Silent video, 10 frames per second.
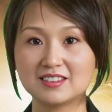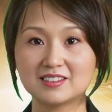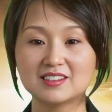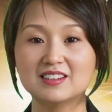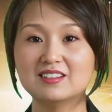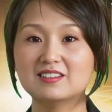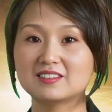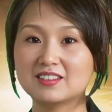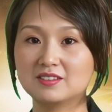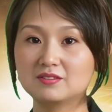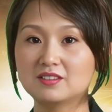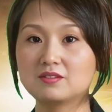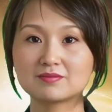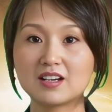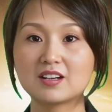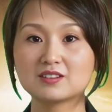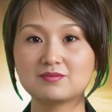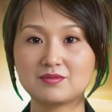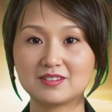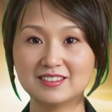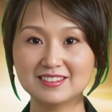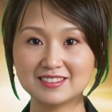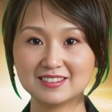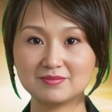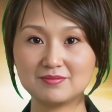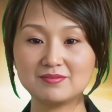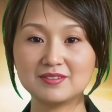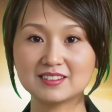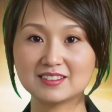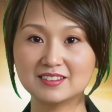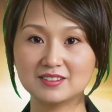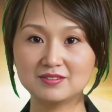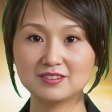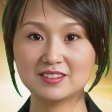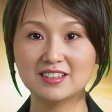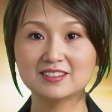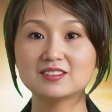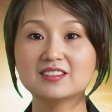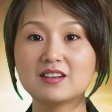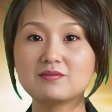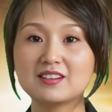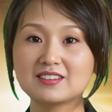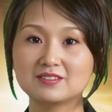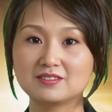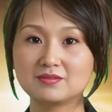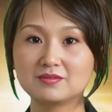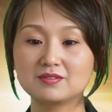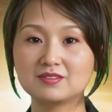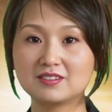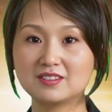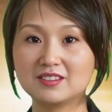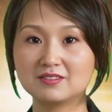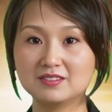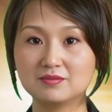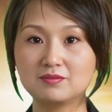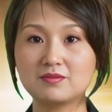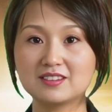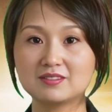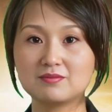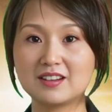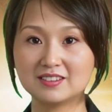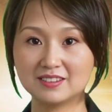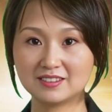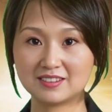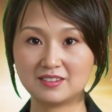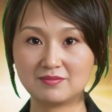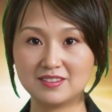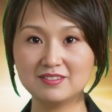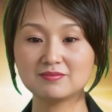Bloomberg reported that the White House ordered on May 13 that the cryptocurrency company Mine1 sell the land near the Air